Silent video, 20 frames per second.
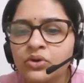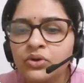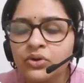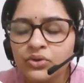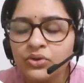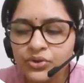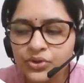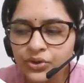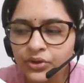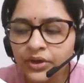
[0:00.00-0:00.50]

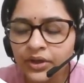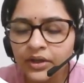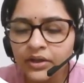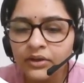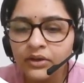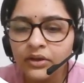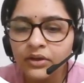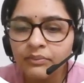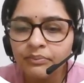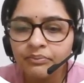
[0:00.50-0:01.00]
should
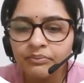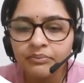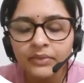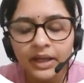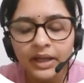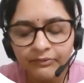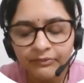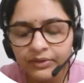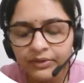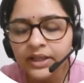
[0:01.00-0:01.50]

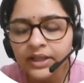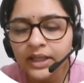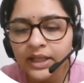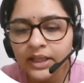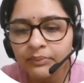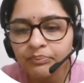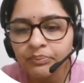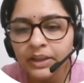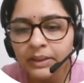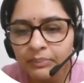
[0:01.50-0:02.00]

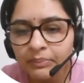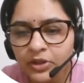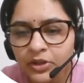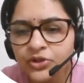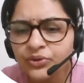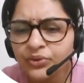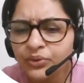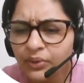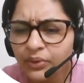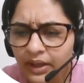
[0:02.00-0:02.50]
people
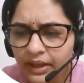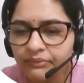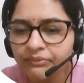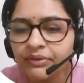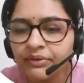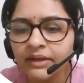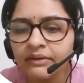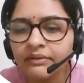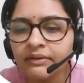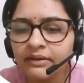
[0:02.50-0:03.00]
should know
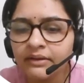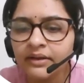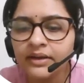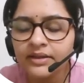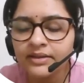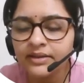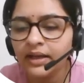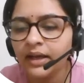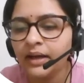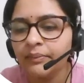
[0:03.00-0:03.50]
everything that
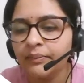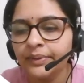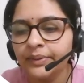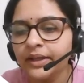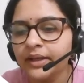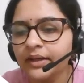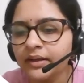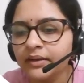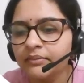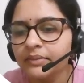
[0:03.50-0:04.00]
is
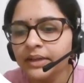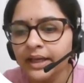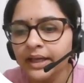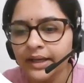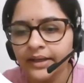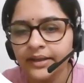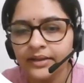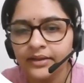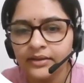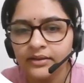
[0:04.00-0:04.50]
happening
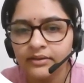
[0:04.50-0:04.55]
behind.